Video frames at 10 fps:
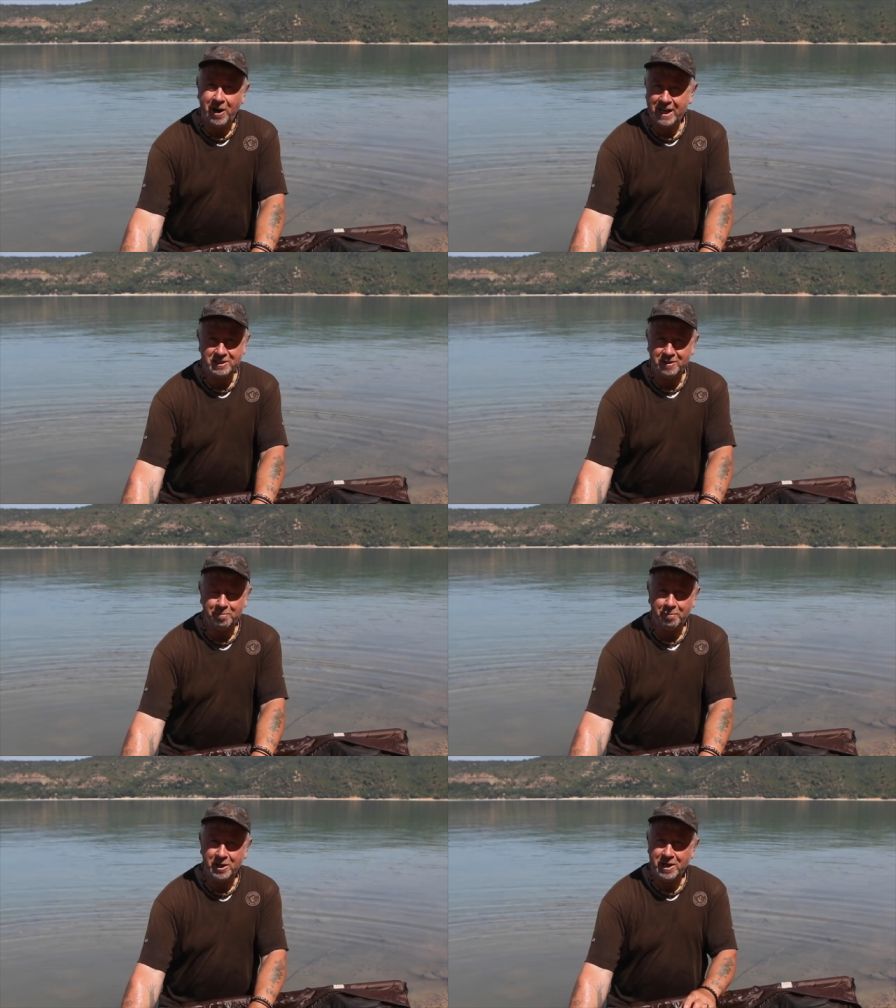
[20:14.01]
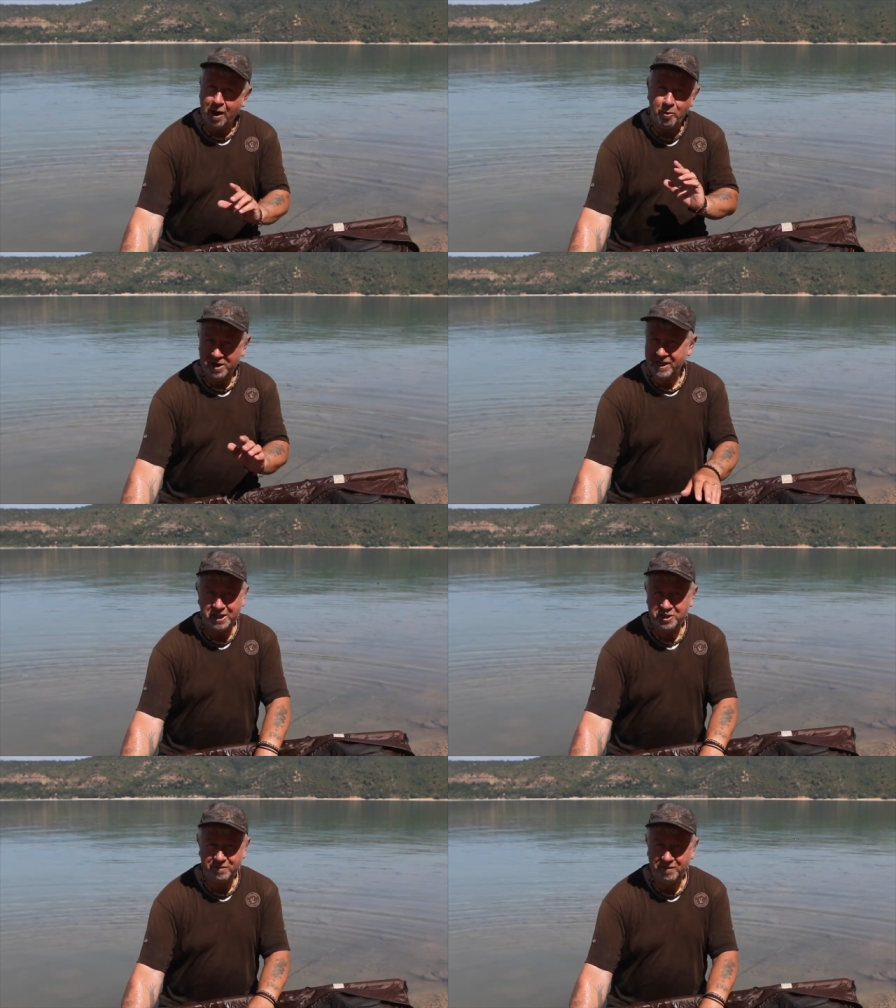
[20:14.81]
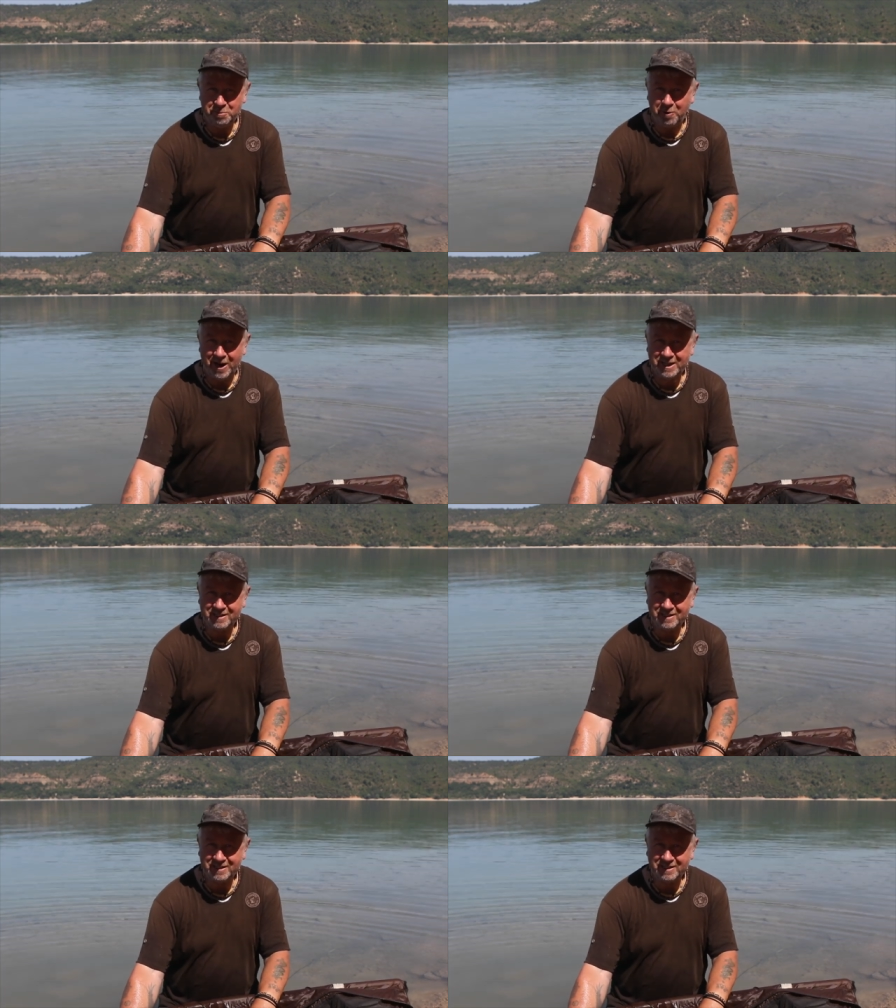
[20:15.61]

by accident, but no one catches fish by